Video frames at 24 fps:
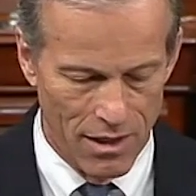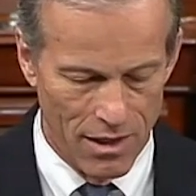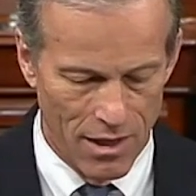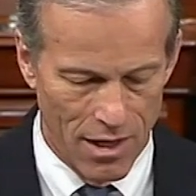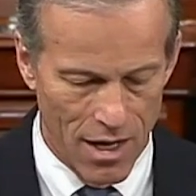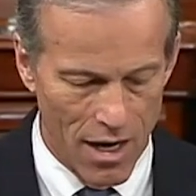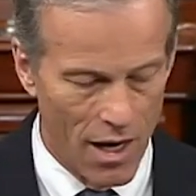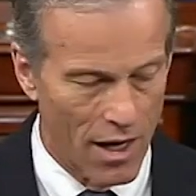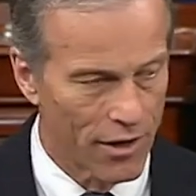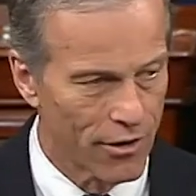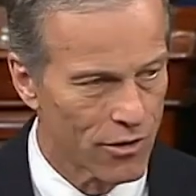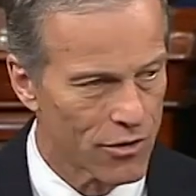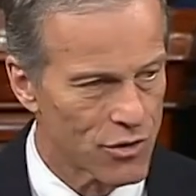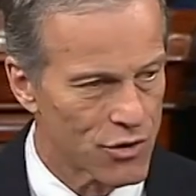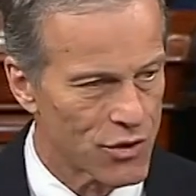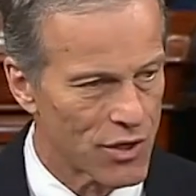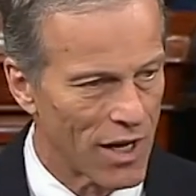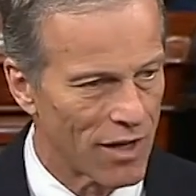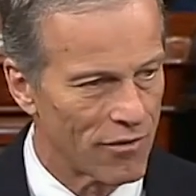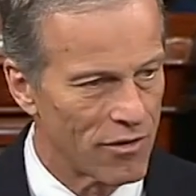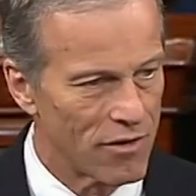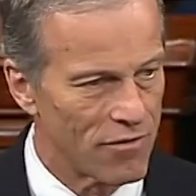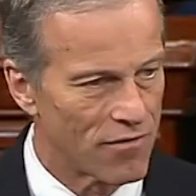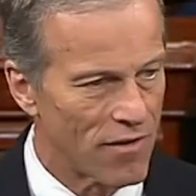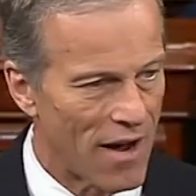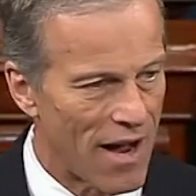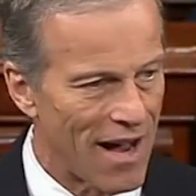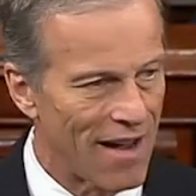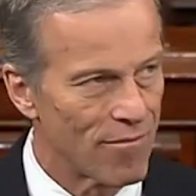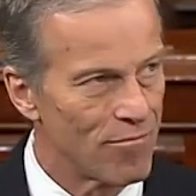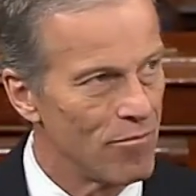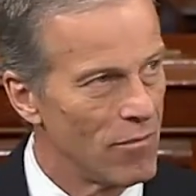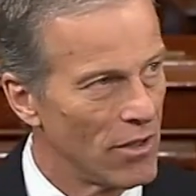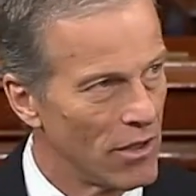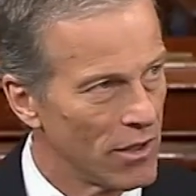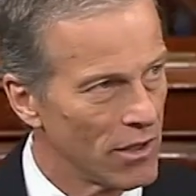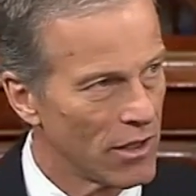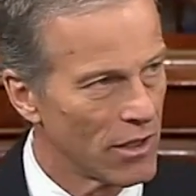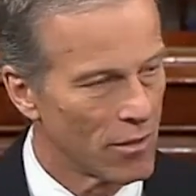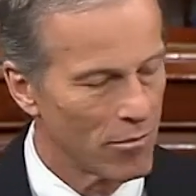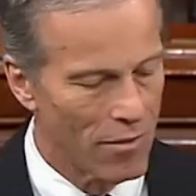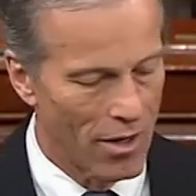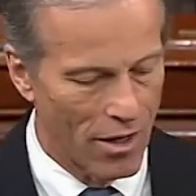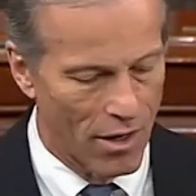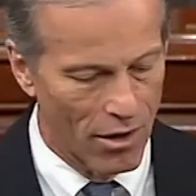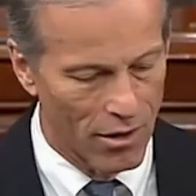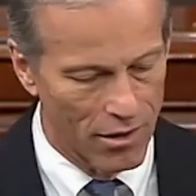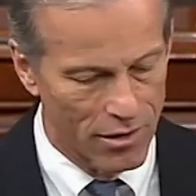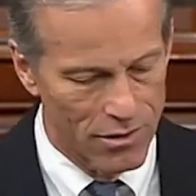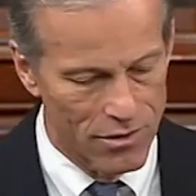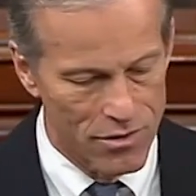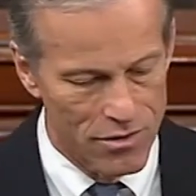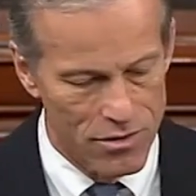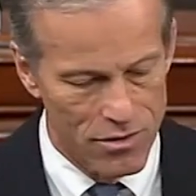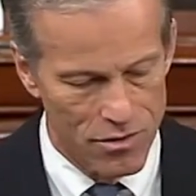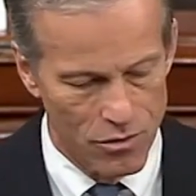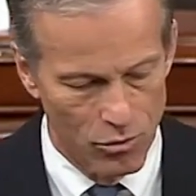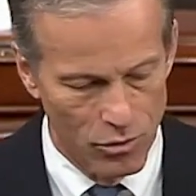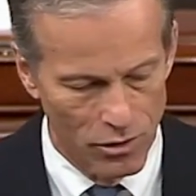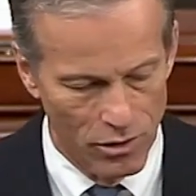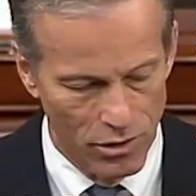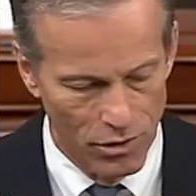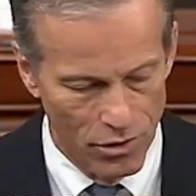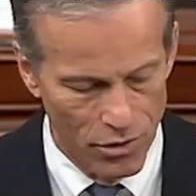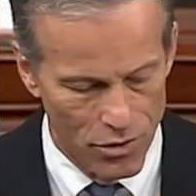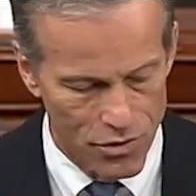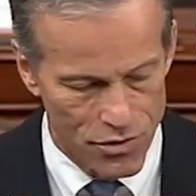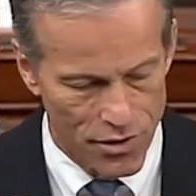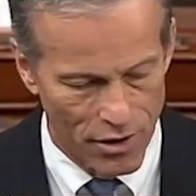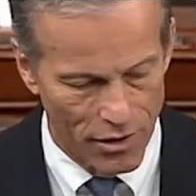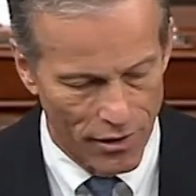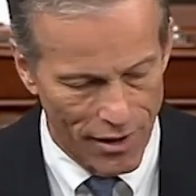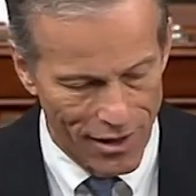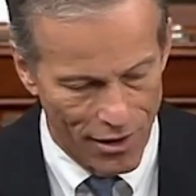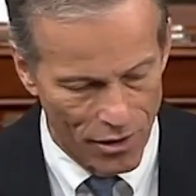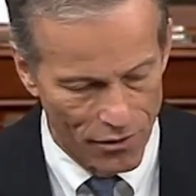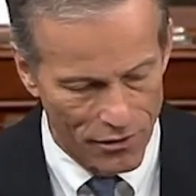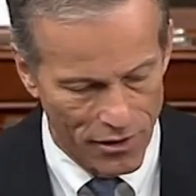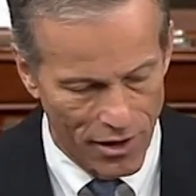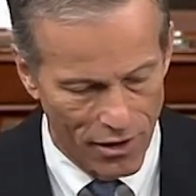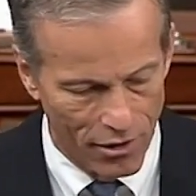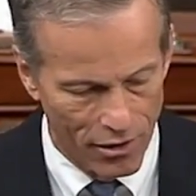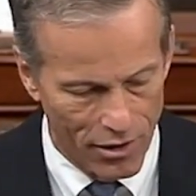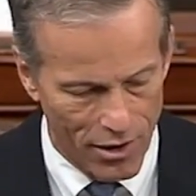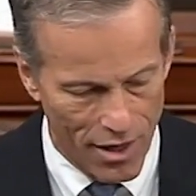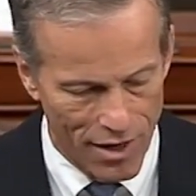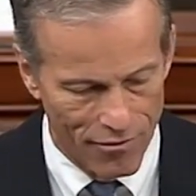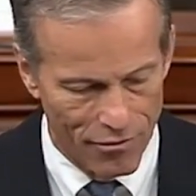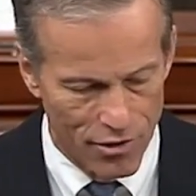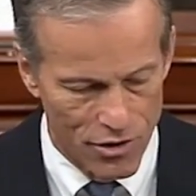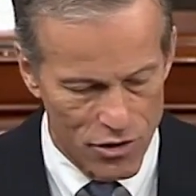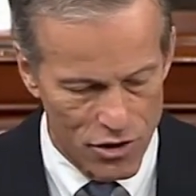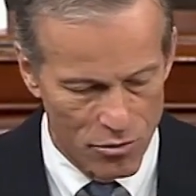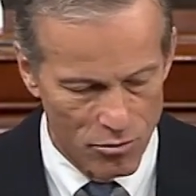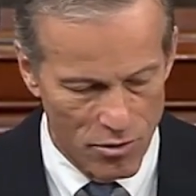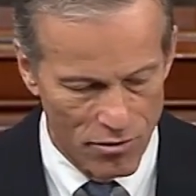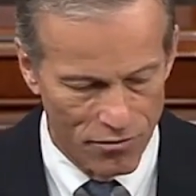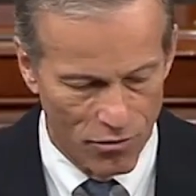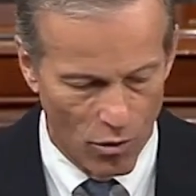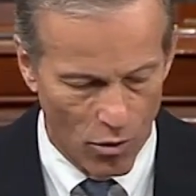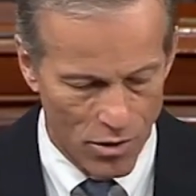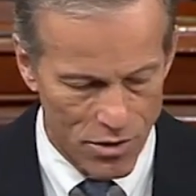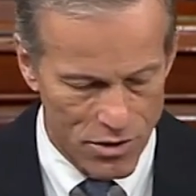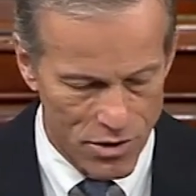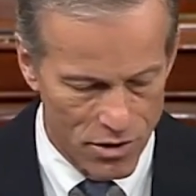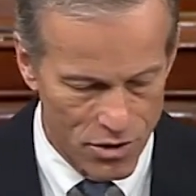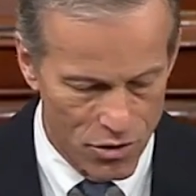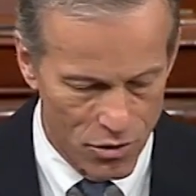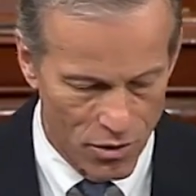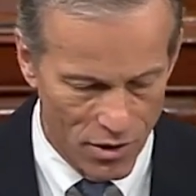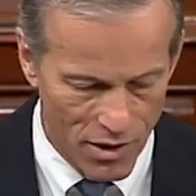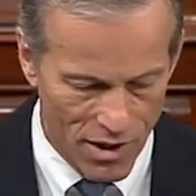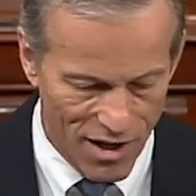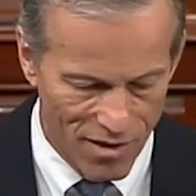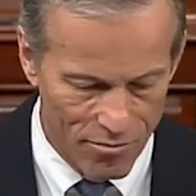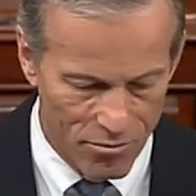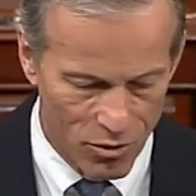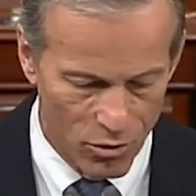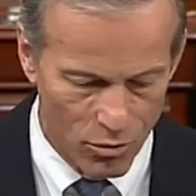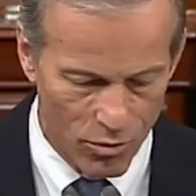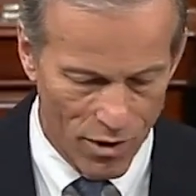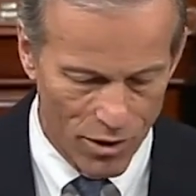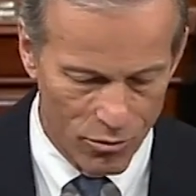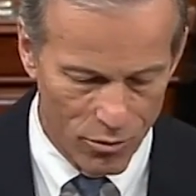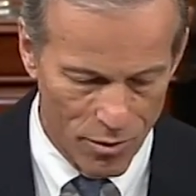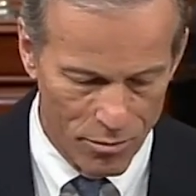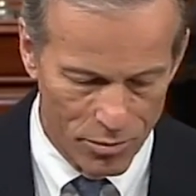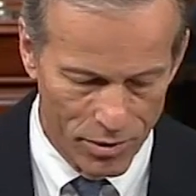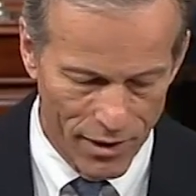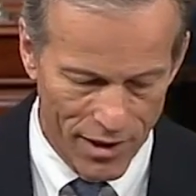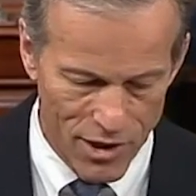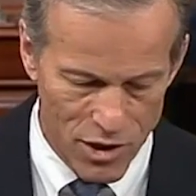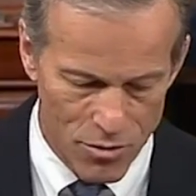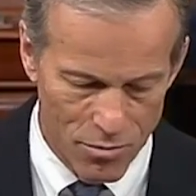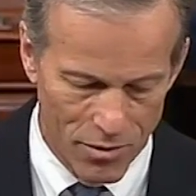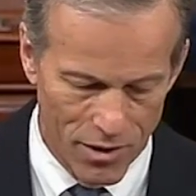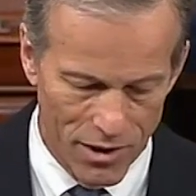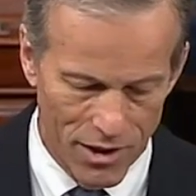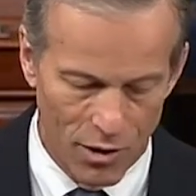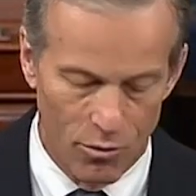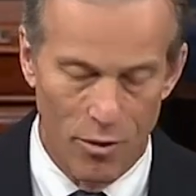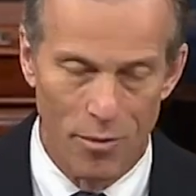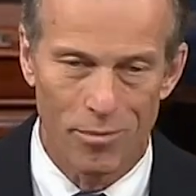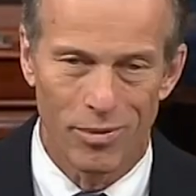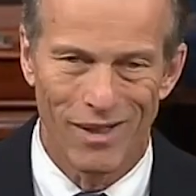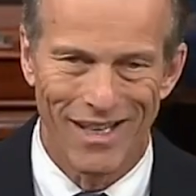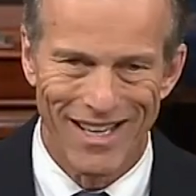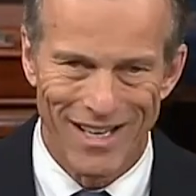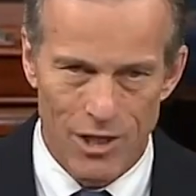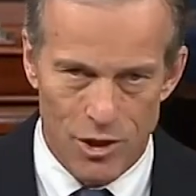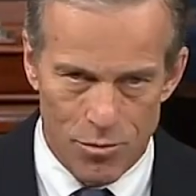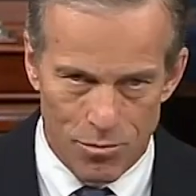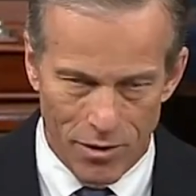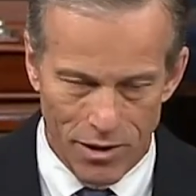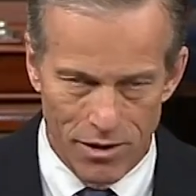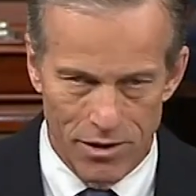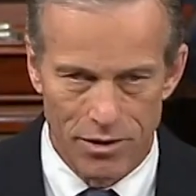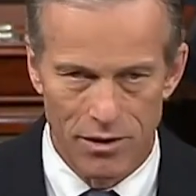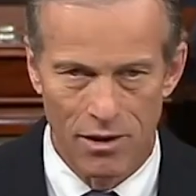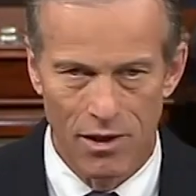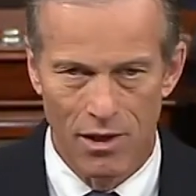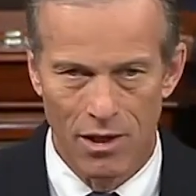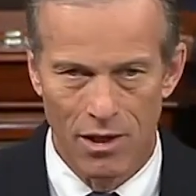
175 million Americans would lose their health care coverage and be forced into a government-run replacement, a replacement